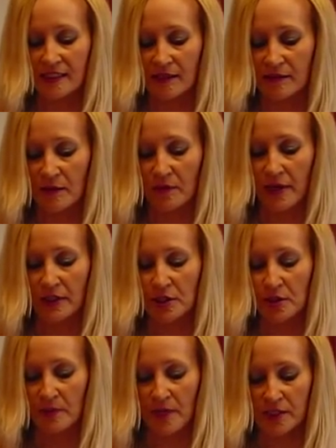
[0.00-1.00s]
so don't worry
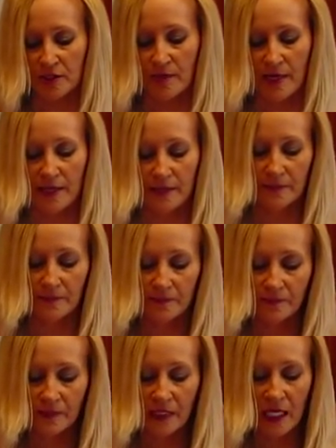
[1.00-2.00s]
too much about it.
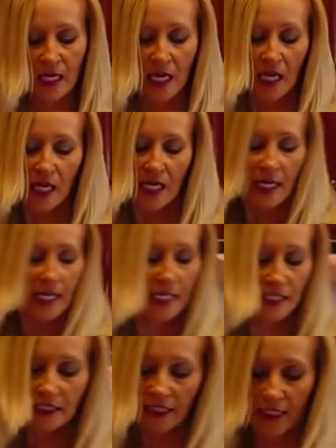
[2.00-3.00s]

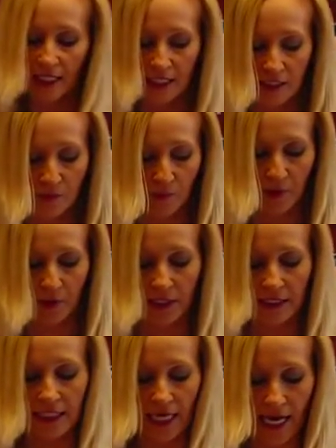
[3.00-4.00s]
Into this we're
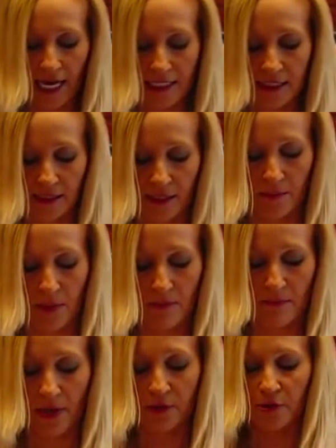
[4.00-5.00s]
going to add some
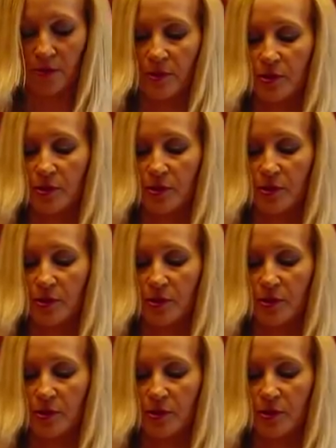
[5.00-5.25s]
mushroom